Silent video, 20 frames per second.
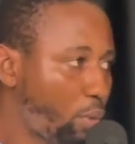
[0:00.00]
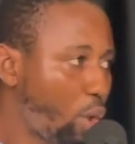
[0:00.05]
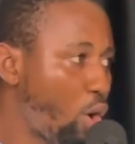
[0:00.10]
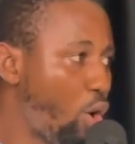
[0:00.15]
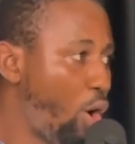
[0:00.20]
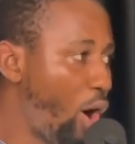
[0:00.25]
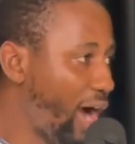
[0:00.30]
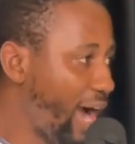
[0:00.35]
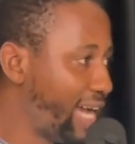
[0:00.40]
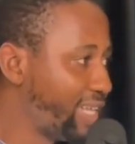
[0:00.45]

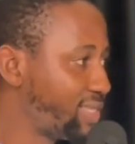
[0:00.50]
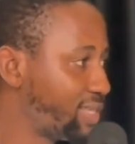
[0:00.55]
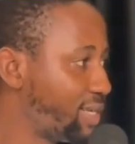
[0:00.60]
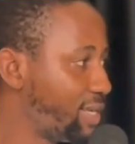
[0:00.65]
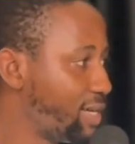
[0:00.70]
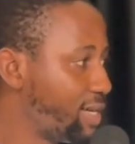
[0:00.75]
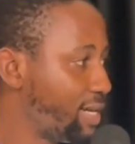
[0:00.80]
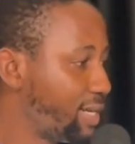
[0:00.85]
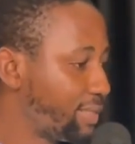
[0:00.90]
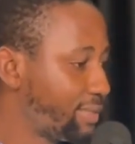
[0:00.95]
All right,
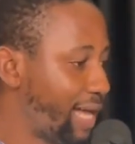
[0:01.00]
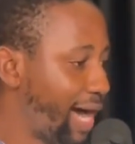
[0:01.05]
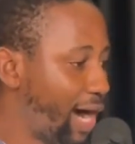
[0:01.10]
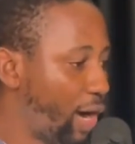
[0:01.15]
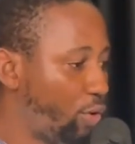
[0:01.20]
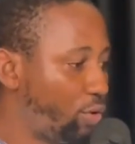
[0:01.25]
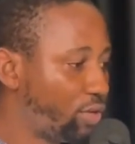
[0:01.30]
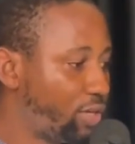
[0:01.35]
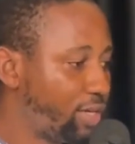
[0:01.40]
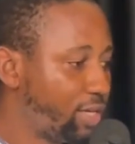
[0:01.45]

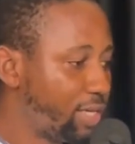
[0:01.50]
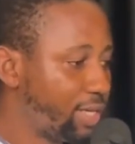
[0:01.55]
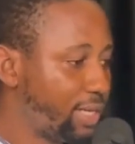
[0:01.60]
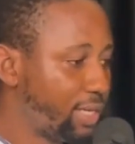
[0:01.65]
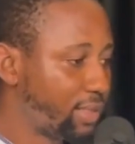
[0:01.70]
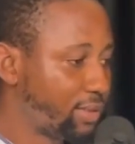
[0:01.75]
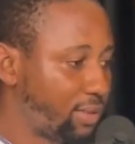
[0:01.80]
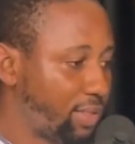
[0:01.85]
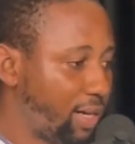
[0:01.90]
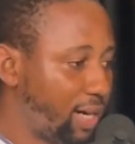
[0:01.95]
now.
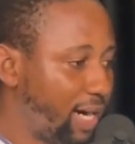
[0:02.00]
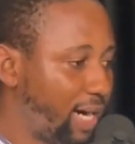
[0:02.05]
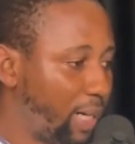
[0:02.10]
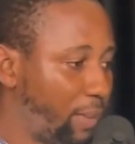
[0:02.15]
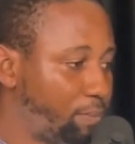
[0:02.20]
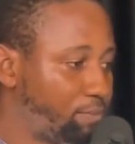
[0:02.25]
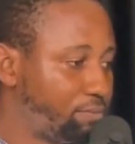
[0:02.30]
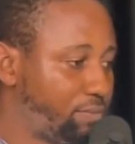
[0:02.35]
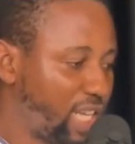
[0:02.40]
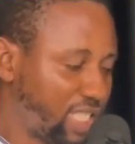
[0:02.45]

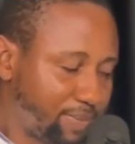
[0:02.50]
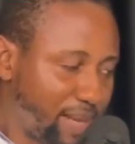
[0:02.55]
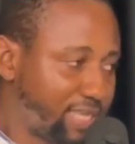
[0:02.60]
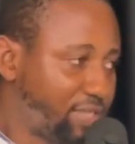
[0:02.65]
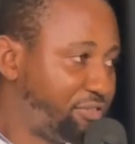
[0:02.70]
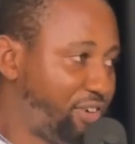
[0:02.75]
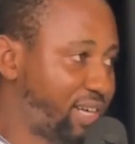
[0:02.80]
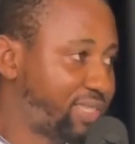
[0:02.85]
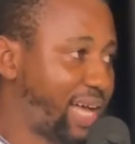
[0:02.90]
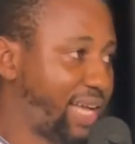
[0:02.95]
Despite
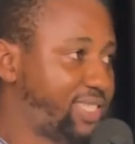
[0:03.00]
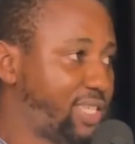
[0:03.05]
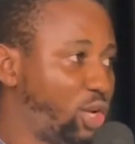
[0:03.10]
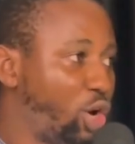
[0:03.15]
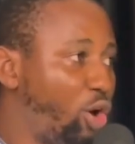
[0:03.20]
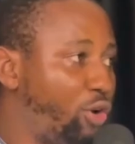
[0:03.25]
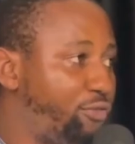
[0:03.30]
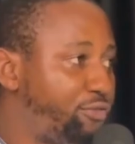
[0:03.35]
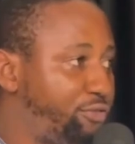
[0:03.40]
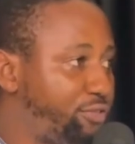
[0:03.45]
the fact that a
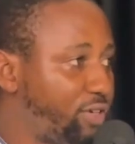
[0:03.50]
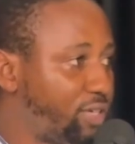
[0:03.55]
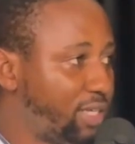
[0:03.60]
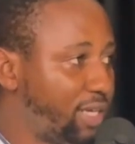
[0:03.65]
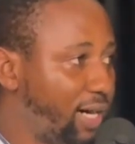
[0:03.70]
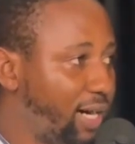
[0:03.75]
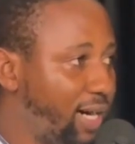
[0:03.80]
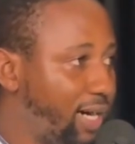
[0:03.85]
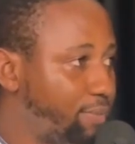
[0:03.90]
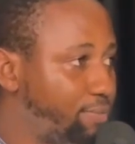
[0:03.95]
lot
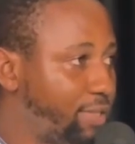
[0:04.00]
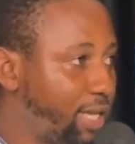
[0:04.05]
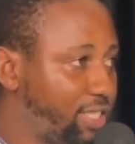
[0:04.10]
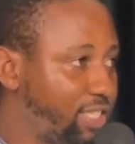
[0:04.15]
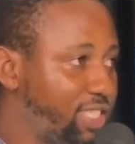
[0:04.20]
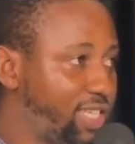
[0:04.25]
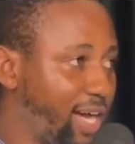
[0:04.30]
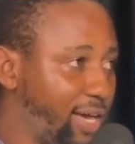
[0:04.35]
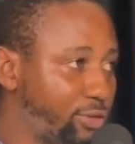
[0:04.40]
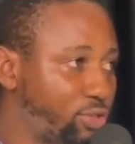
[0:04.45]
of
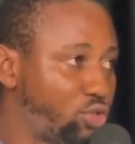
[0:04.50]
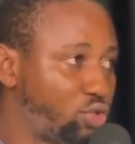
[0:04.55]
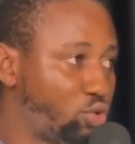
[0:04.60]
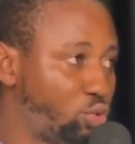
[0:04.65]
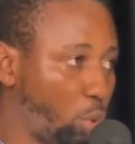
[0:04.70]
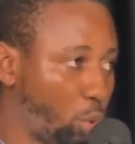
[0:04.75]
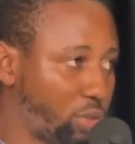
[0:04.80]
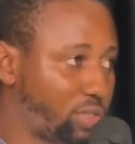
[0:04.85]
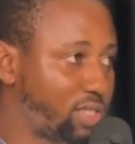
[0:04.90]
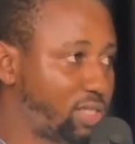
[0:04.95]
Nigerians
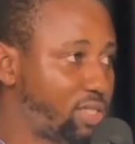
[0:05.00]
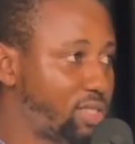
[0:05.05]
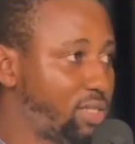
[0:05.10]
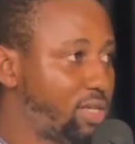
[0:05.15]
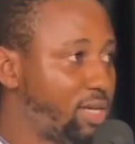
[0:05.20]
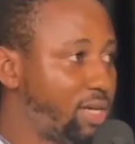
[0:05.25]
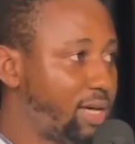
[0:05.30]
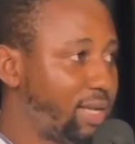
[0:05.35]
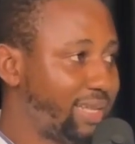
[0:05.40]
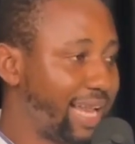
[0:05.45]
don't
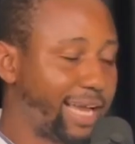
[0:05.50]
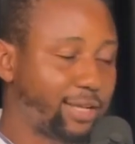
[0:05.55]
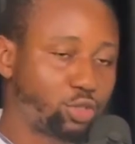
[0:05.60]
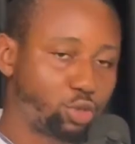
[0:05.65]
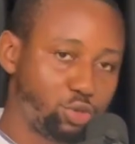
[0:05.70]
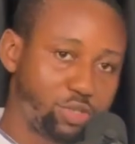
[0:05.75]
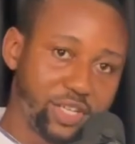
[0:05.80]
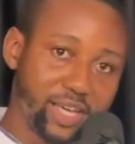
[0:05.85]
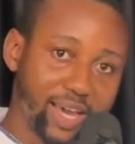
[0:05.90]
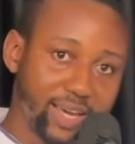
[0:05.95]
like
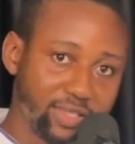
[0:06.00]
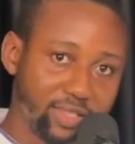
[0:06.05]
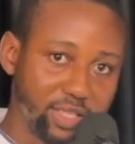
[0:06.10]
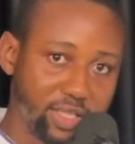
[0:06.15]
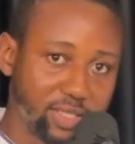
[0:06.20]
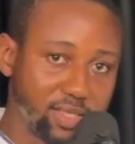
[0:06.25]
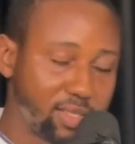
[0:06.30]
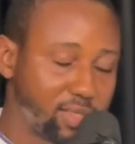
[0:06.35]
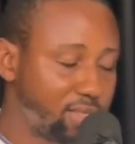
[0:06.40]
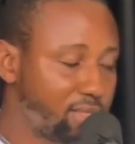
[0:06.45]
to hear
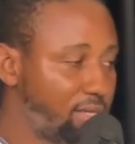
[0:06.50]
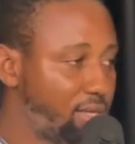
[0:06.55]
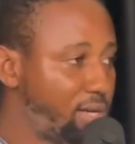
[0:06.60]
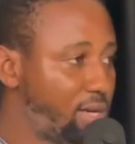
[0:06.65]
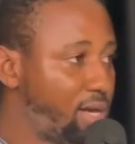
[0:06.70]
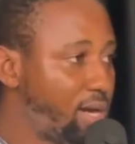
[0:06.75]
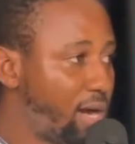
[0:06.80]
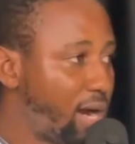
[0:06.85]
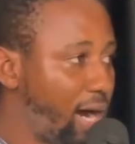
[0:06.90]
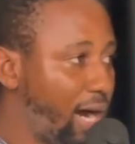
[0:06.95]
this,
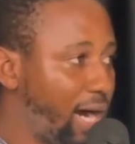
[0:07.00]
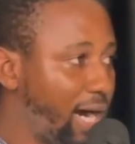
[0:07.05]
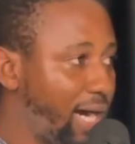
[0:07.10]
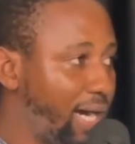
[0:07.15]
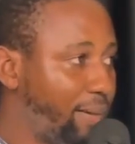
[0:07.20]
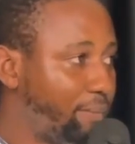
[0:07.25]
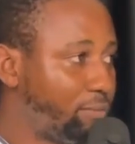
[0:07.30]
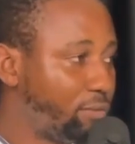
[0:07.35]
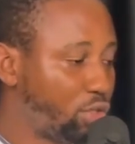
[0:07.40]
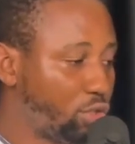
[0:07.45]

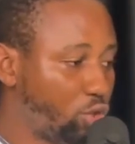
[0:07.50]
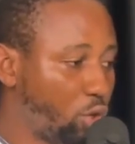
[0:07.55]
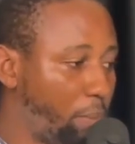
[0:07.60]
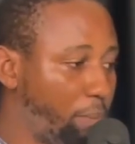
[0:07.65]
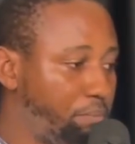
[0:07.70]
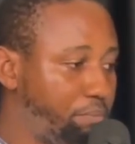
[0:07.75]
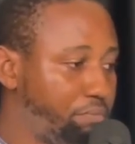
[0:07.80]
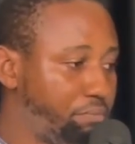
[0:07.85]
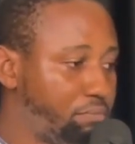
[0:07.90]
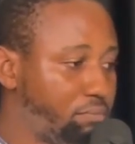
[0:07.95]
you
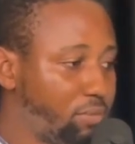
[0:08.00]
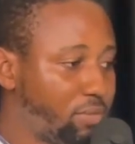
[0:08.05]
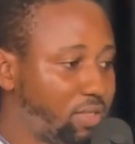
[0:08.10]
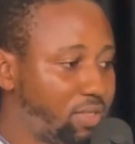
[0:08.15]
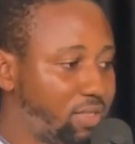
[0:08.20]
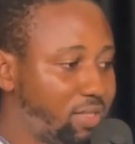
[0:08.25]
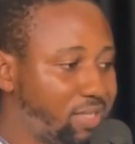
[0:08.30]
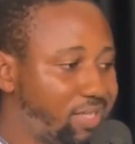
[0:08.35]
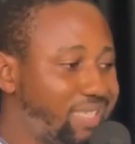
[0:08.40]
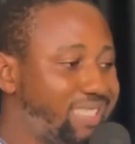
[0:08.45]
know,
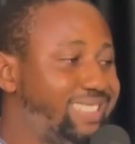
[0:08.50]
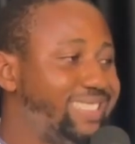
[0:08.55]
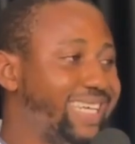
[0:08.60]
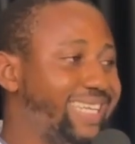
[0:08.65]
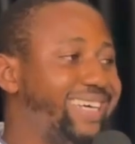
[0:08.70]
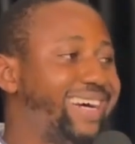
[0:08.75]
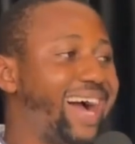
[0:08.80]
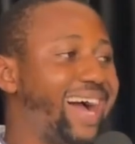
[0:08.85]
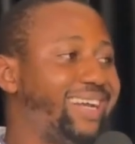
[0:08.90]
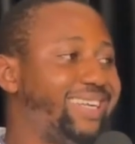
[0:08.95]

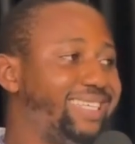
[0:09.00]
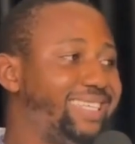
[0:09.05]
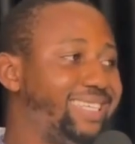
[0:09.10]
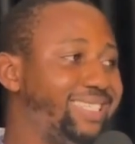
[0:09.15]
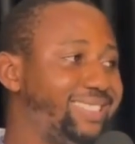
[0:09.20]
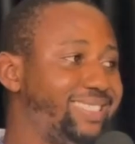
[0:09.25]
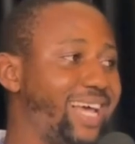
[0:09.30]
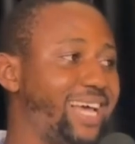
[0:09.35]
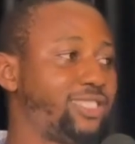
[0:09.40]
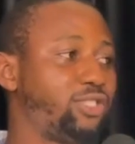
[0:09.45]

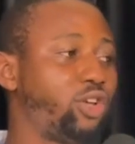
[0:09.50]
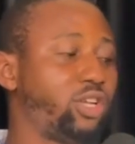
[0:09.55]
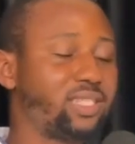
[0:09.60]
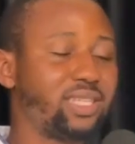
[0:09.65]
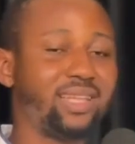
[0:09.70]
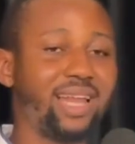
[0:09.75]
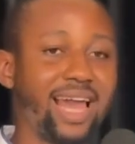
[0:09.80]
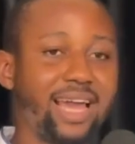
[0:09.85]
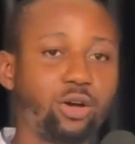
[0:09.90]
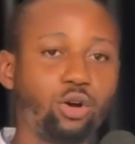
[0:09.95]
generally there is
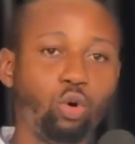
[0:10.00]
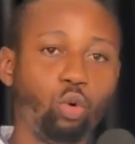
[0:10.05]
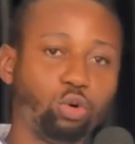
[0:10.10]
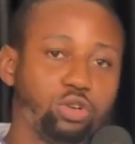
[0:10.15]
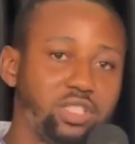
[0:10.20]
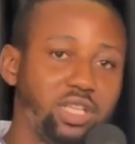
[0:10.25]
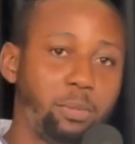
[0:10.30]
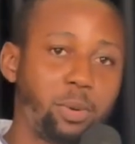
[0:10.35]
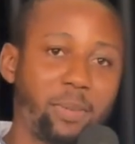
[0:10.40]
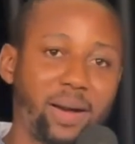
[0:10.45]
nothing like
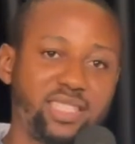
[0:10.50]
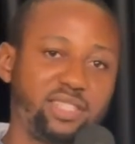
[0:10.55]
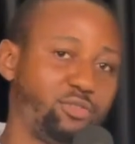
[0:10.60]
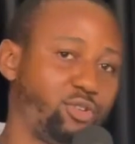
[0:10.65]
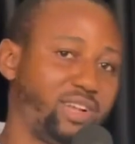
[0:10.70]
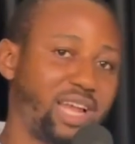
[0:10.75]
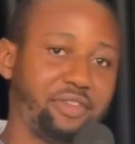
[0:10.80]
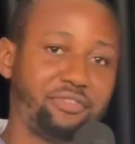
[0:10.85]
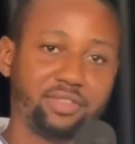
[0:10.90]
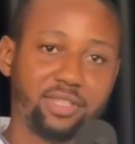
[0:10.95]
owning a property
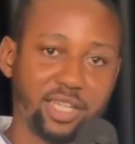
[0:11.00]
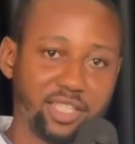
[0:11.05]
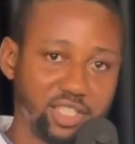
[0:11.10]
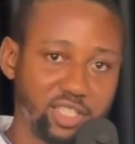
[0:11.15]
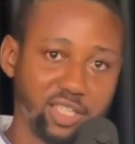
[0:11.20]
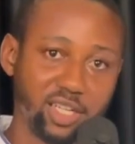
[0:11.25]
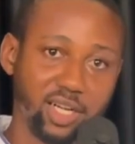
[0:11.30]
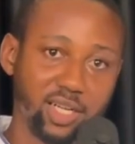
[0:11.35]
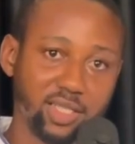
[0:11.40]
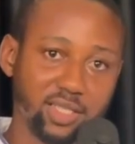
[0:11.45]
for life in
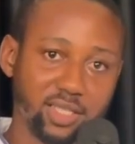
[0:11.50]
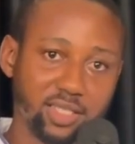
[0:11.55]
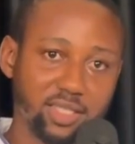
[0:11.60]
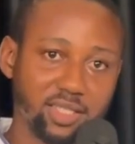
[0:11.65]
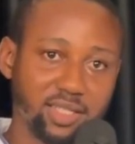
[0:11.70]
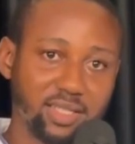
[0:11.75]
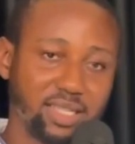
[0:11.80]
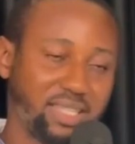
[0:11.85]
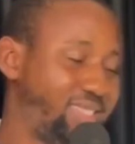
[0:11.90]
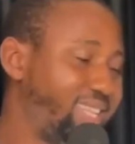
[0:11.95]
Nigeria.
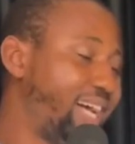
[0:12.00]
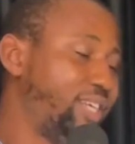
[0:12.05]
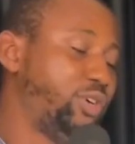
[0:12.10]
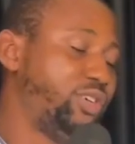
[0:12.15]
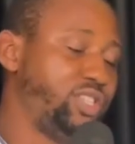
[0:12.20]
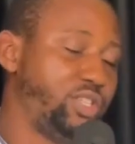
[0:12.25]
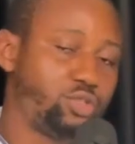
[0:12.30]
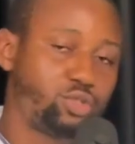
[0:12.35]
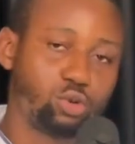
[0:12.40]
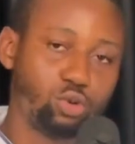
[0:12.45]
That's
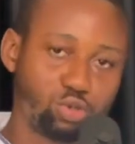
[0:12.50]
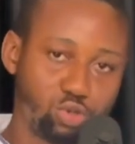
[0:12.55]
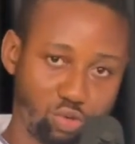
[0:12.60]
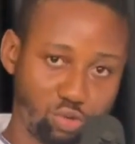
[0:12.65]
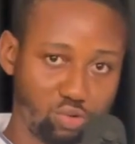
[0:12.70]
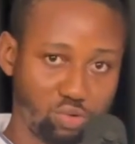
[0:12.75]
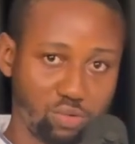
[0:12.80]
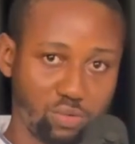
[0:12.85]
just the truth.